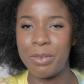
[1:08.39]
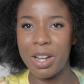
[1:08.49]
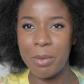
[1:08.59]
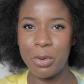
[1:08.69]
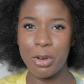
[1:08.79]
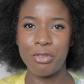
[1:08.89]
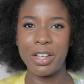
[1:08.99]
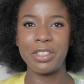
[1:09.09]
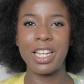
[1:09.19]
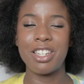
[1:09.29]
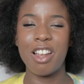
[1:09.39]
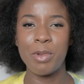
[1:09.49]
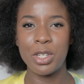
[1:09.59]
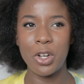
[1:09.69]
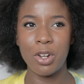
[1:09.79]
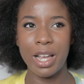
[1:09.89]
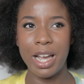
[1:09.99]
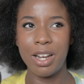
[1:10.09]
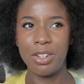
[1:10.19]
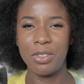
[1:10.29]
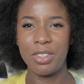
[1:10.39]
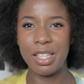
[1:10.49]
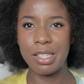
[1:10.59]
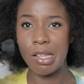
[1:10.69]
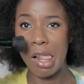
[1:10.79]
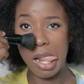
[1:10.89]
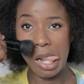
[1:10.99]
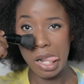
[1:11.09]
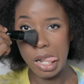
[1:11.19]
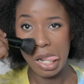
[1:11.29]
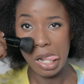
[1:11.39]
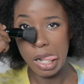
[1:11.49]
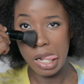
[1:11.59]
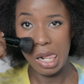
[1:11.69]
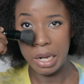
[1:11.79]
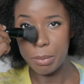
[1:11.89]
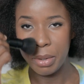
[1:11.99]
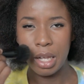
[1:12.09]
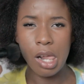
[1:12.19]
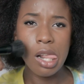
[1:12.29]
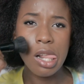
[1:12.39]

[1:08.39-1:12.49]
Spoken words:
Like when I put on foundation, I've been told I kind of do this. Like I'm like